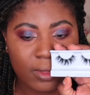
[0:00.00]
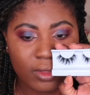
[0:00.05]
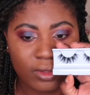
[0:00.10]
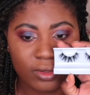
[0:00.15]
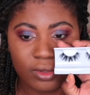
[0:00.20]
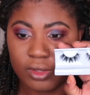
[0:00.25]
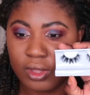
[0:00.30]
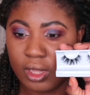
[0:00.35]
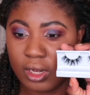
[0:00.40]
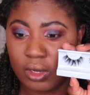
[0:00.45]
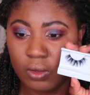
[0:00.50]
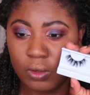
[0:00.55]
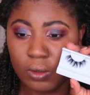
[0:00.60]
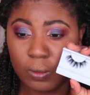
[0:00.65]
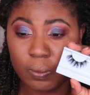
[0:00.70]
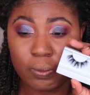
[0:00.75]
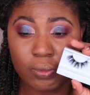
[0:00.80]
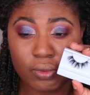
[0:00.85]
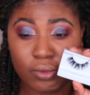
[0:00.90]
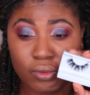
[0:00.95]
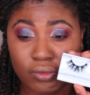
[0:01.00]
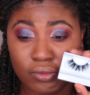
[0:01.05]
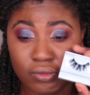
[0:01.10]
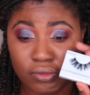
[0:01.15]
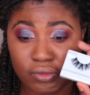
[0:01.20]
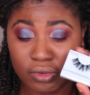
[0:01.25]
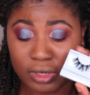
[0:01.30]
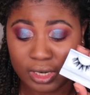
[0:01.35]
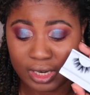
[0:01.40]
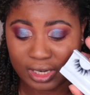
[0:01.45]
So they look
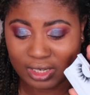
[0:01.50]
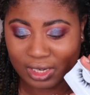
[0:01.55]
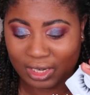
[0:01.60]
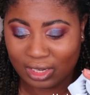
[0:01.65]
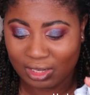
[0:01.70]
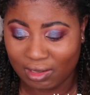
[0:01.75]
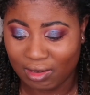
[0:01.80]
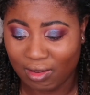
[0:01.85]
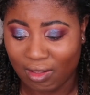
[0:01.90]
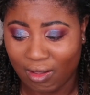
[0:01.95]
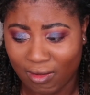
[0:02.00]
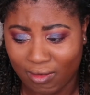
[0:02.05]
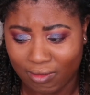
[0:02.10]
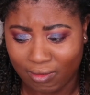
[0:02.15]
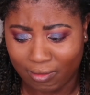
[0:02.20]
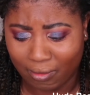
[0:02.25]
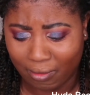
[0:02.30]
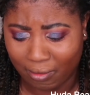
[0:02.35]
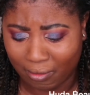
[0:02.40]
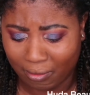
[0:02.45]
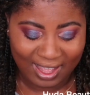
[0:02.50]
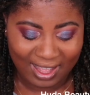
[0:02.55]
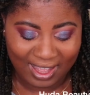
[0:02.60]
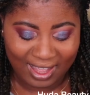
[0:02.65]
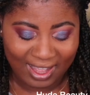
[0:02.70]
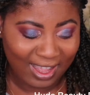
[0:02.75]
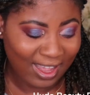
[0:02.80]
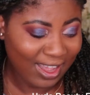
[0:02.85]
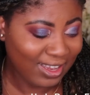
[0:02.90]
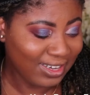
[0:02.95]
pretty long.
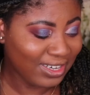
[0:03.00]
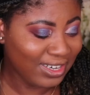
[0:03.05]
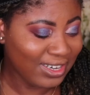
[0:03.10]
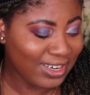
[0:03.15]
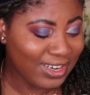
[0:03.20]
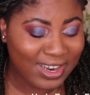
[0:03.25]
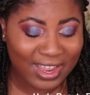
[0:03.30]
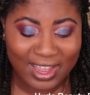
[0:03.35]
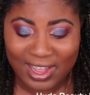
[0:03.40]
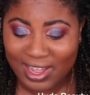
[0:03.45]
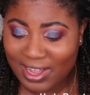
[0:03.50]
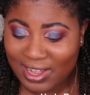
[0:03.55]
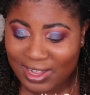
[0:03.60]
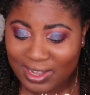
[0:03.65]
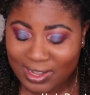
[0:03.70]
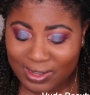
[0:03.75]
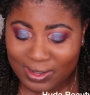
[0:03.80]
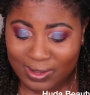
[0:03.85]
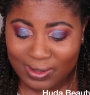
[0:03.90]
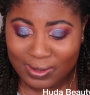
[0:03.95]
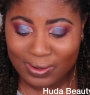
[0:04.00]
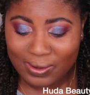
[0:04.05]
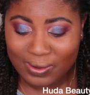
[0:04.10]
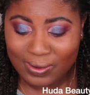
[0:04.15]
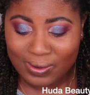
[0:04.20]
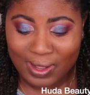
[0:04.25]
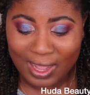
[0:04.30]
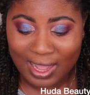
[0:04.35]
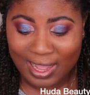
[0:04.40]
I don't know.